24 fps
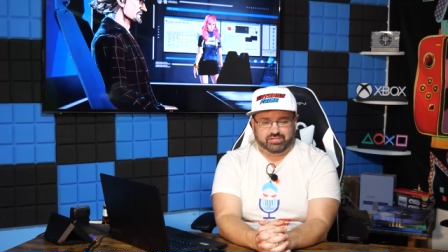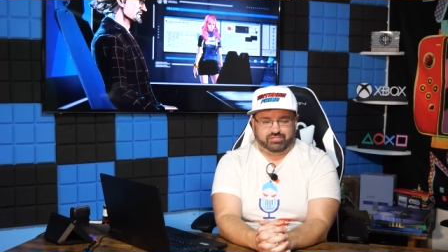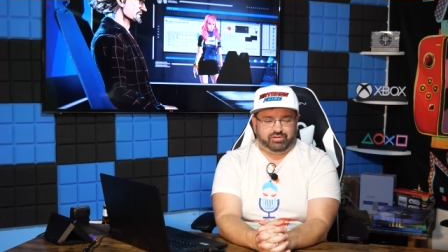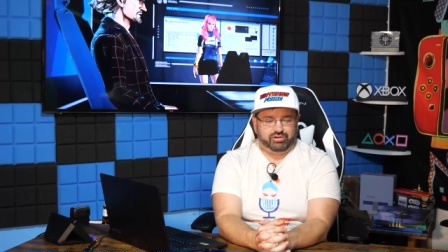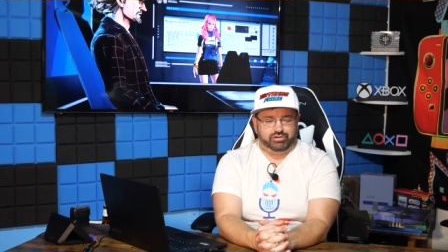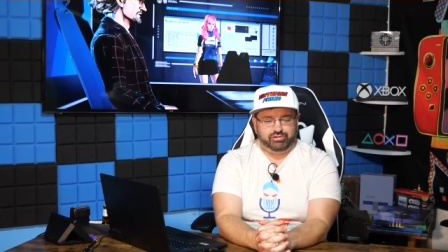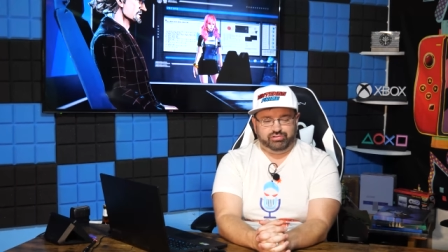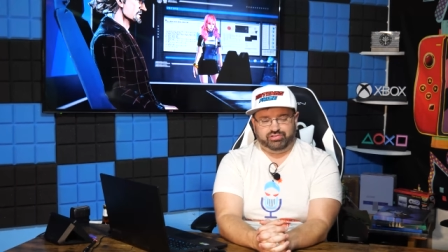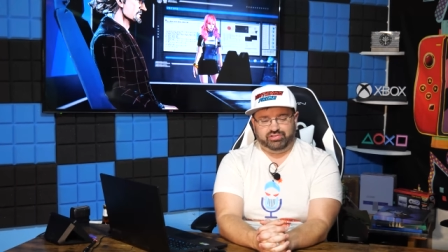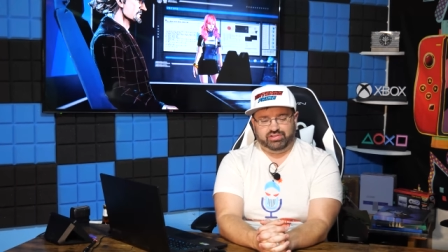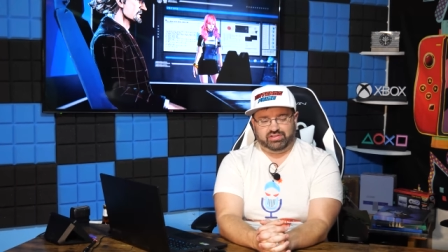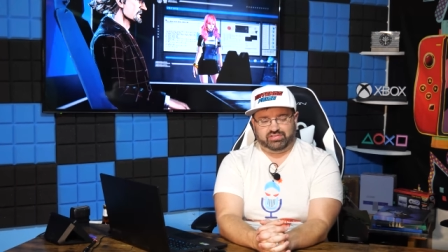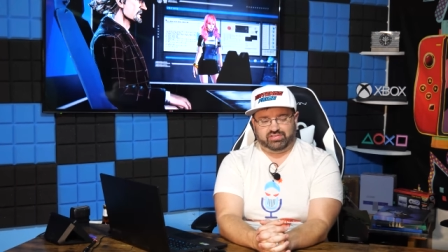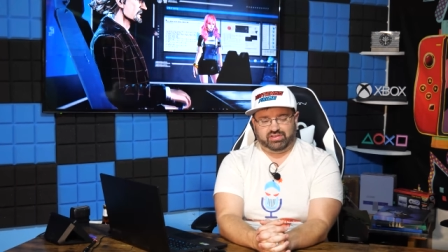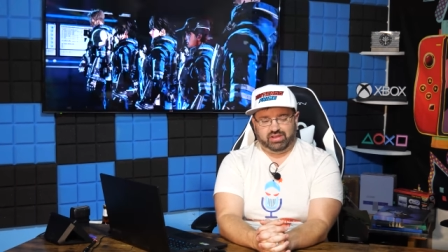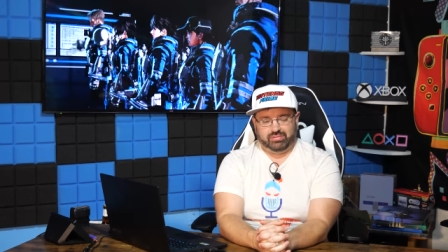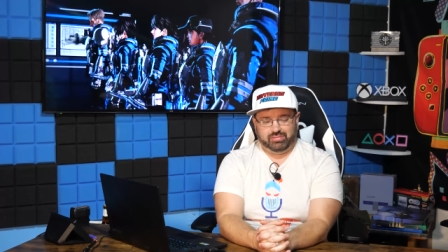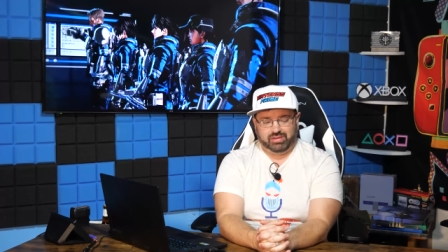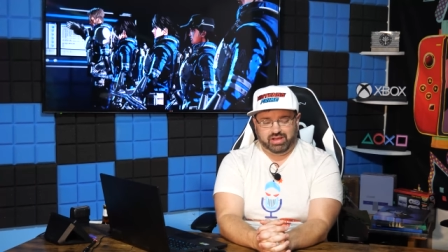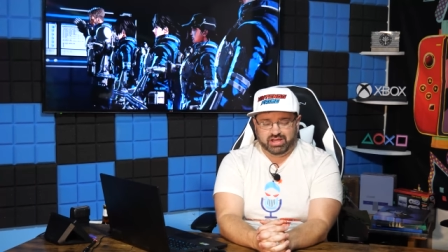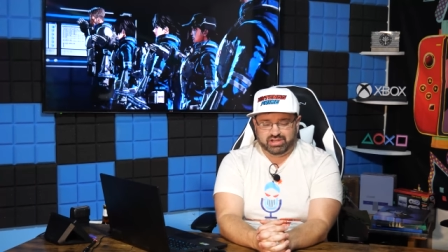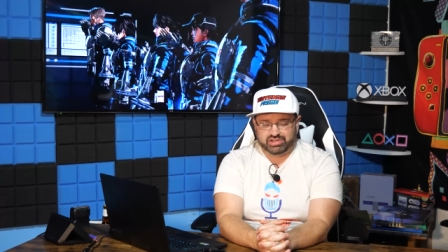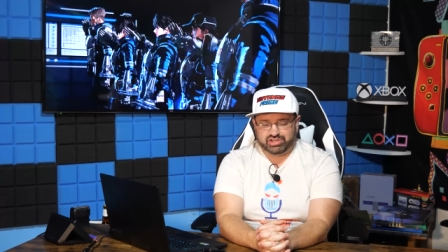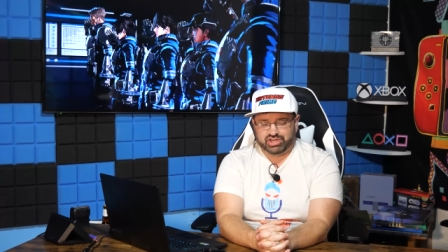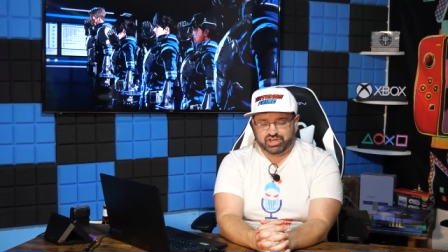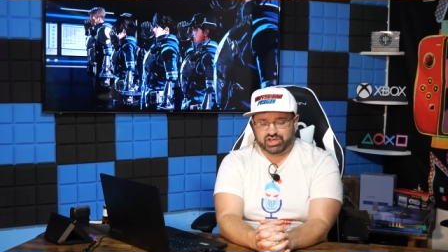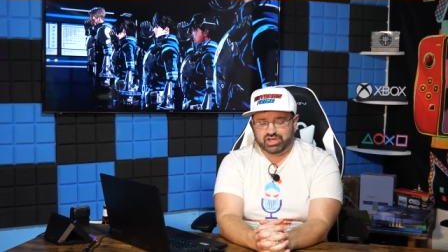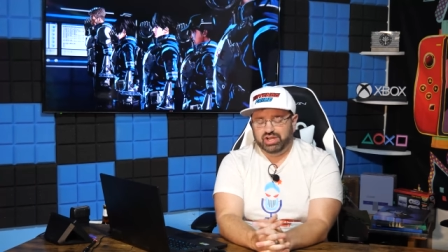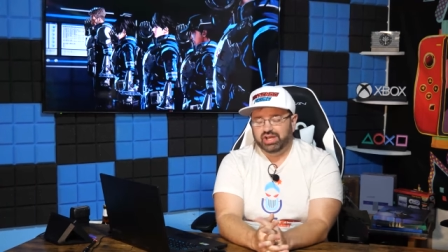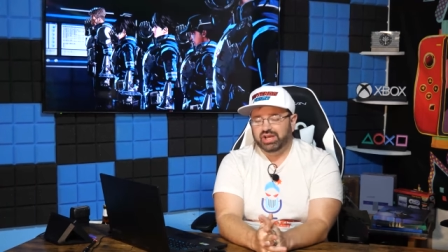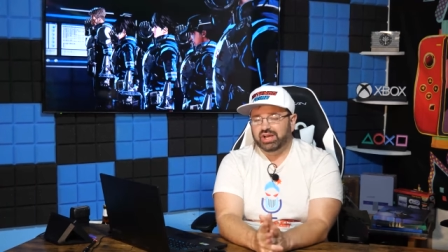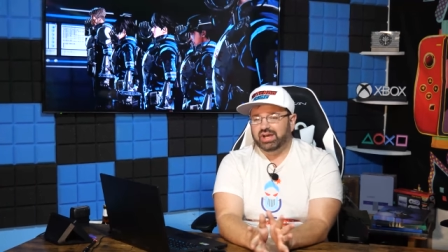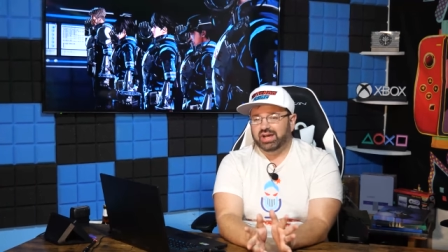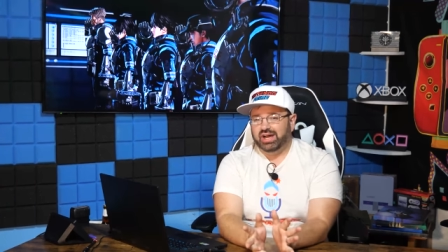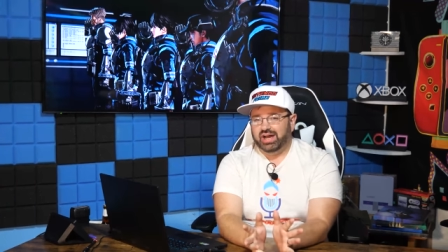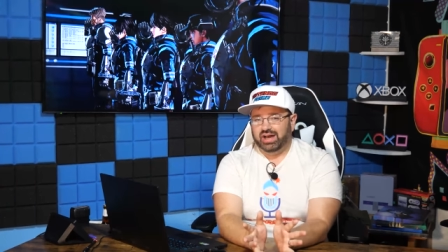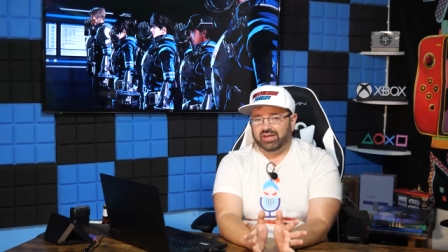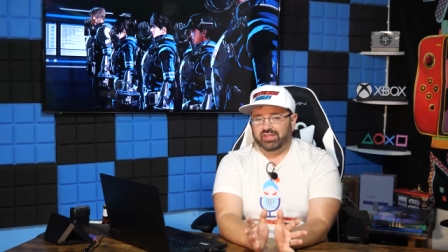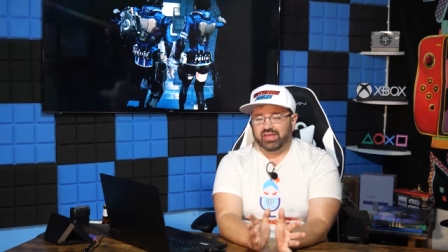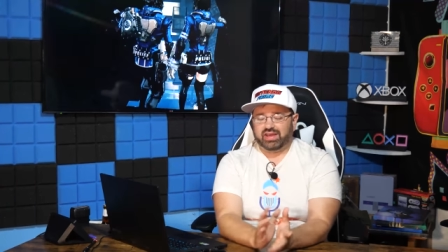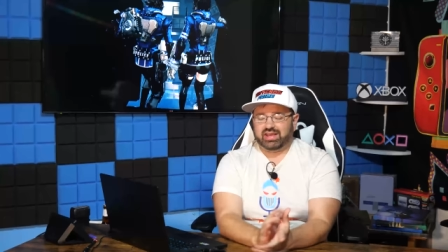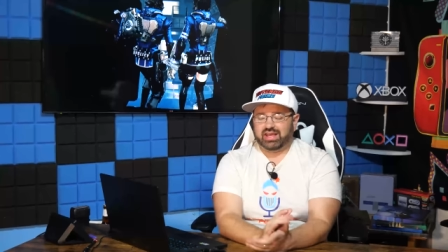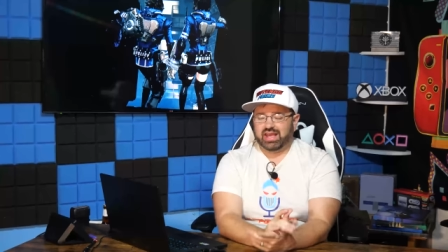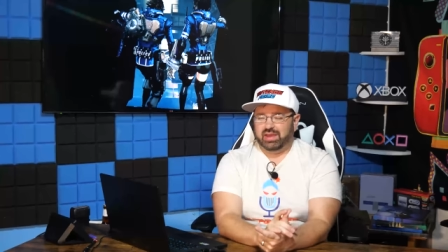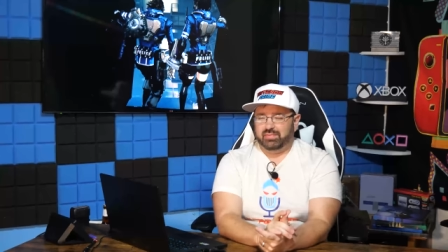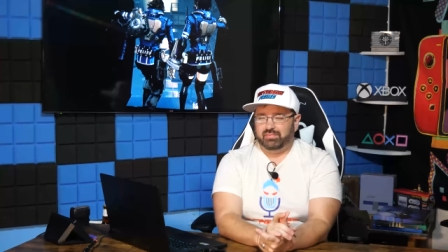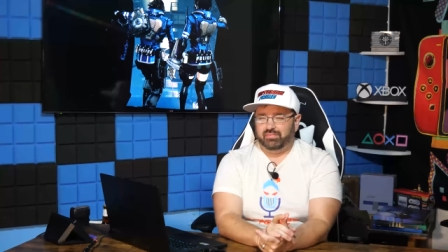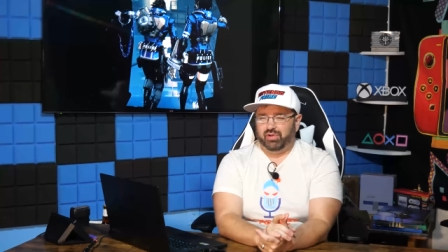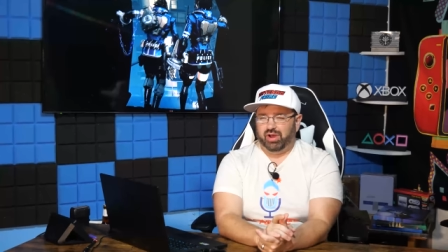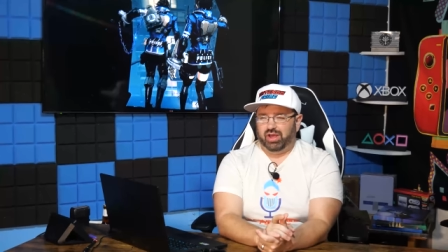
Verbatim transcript: If they're using the same engine, uh, that game,